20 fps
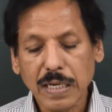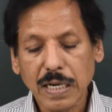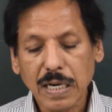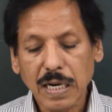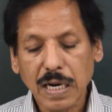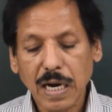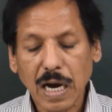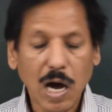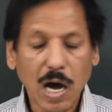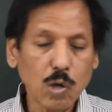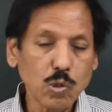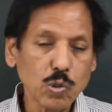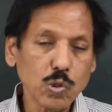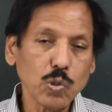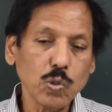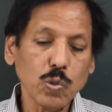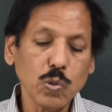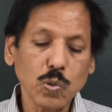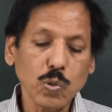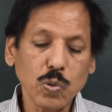how
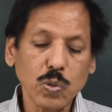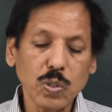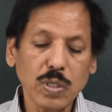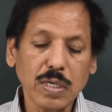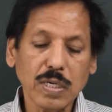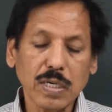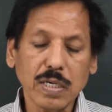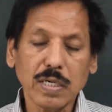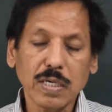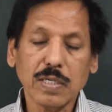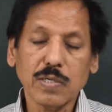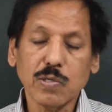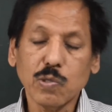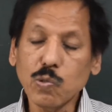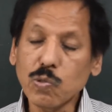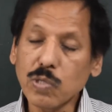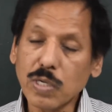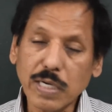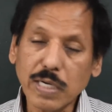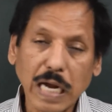to
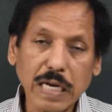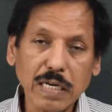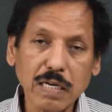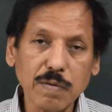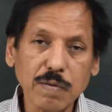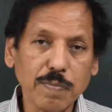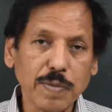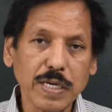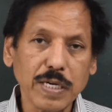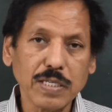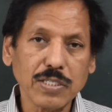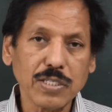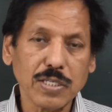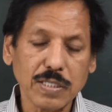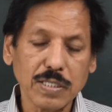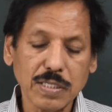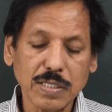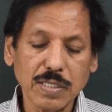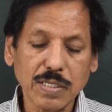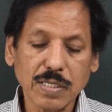do the tidal
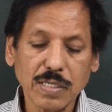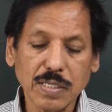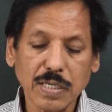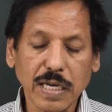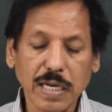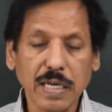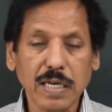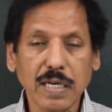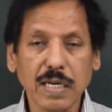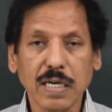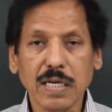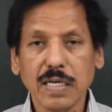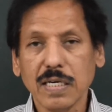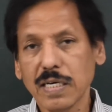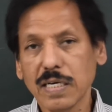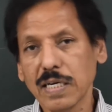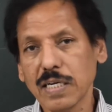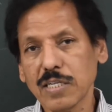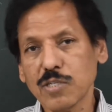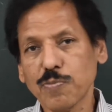predictions in
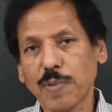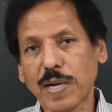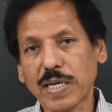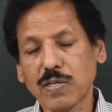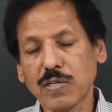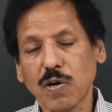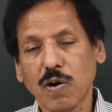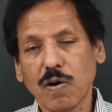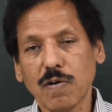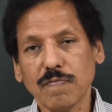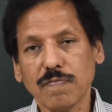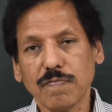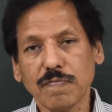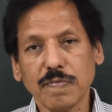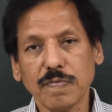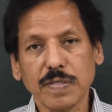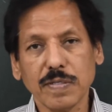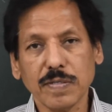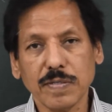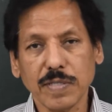respect of
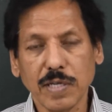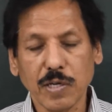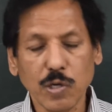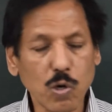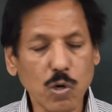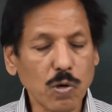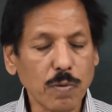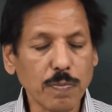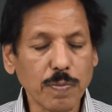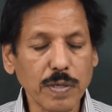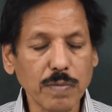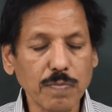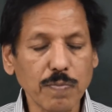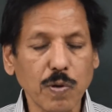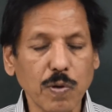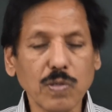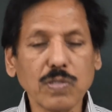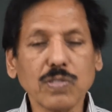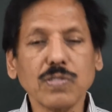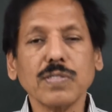the European
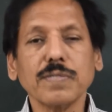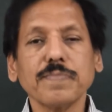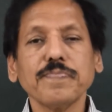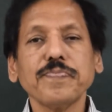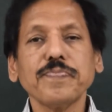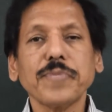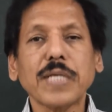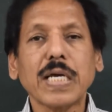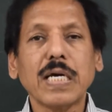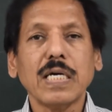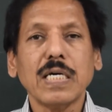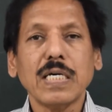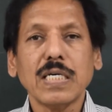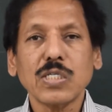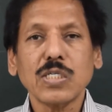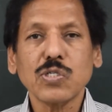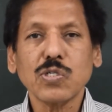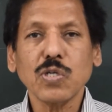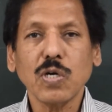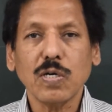ports.
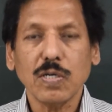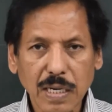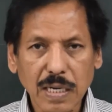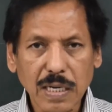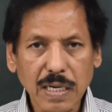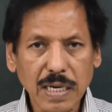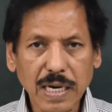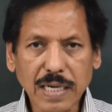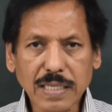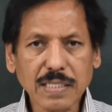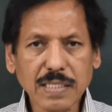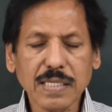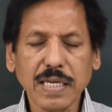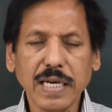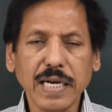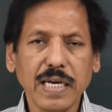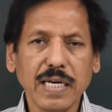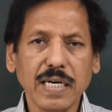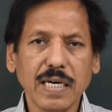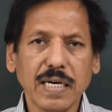So let us
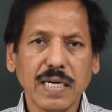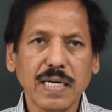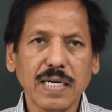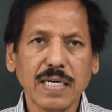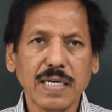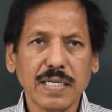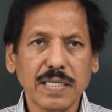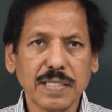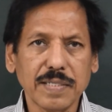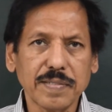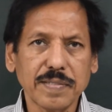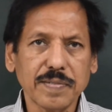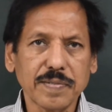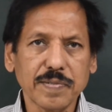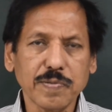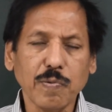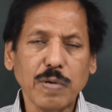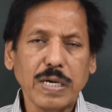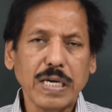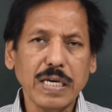say
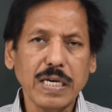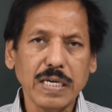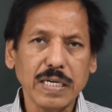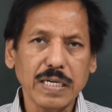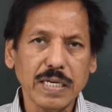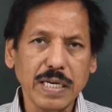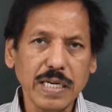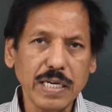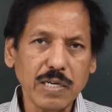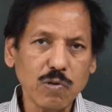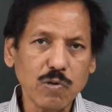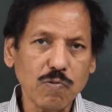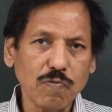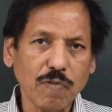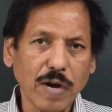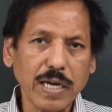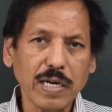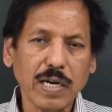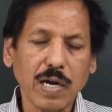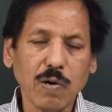we need to
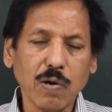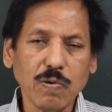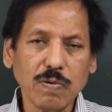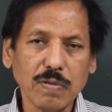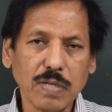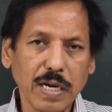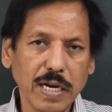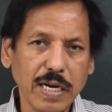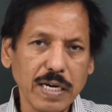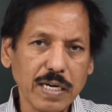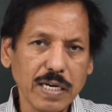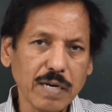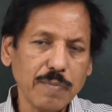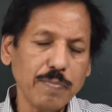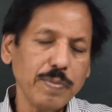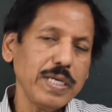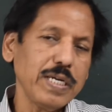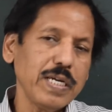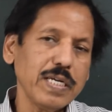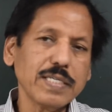find out the
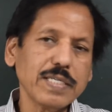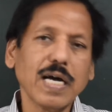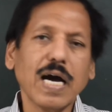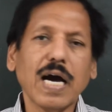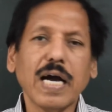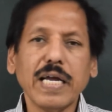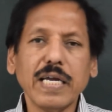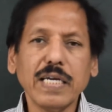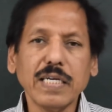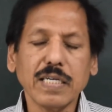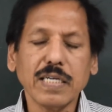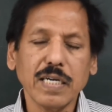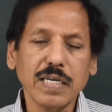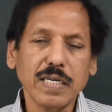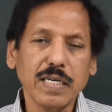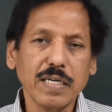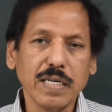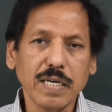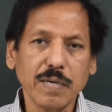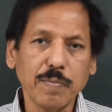intermediate height and
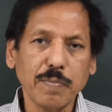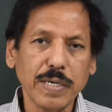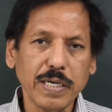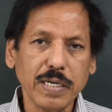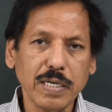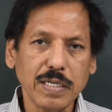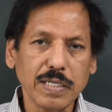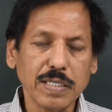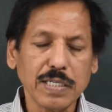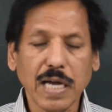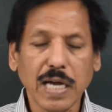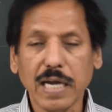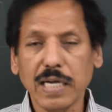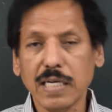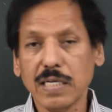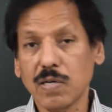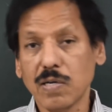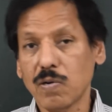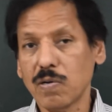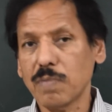intermediate
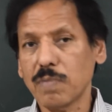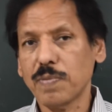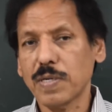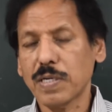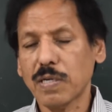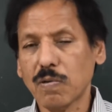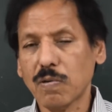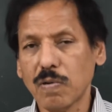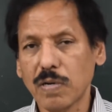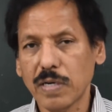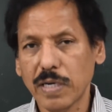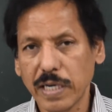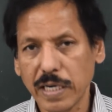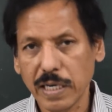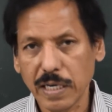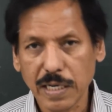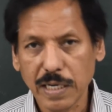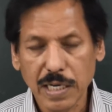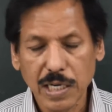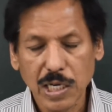tide on a particular
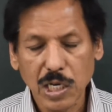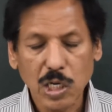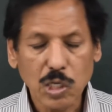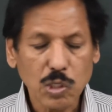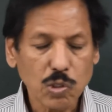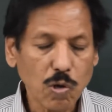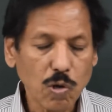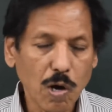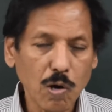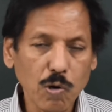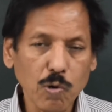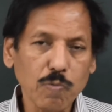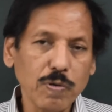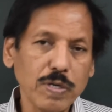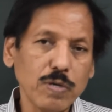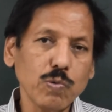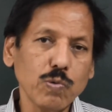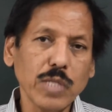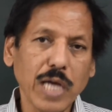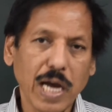day. So how do we
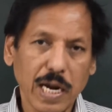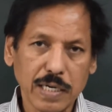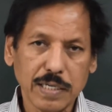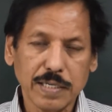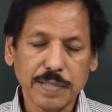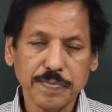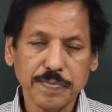do that?